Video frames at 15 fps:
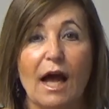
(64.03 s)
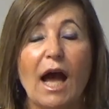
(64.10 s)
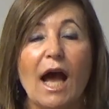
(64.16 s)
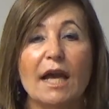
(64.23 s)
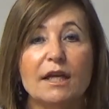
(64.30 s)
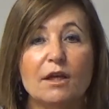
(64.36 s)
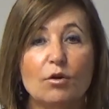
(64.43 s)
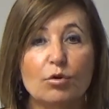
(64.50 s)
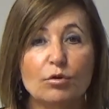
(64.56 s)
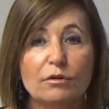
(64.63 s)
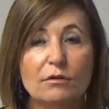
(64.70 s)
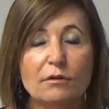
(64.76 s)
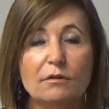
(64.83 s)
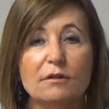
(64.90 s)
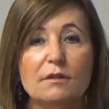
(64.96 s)
I
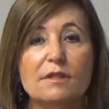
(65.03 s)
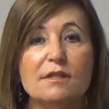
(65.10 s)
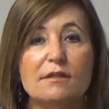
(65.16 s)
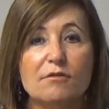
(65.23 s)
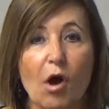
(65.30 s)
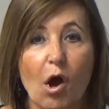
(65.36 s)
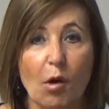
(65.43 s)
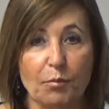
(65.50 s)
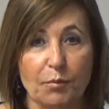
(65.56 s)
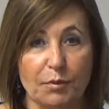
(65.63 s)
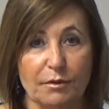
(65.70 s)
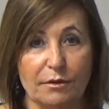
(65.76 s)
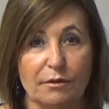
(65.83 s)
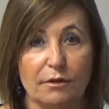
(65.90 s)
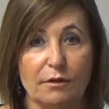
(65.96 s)
couldn't stop
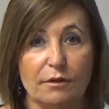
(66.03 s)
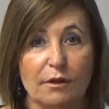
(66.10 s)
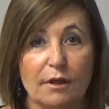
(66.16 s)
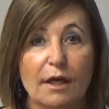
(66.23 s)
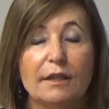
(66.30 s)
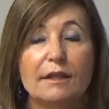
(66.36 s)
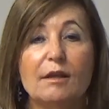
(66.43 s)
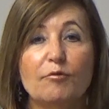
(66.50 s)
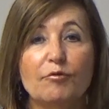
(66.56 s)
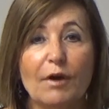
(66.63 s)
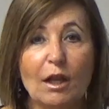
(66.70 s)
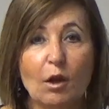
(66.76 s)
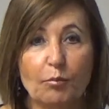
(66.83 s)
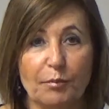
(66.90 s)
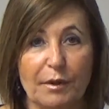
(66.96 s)

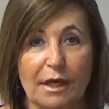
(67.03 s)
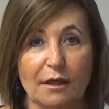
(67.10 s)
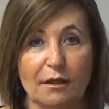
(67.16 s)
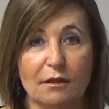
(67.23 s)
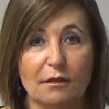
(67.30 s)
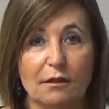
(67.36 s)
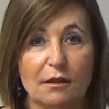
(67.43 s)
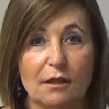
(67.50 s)
developing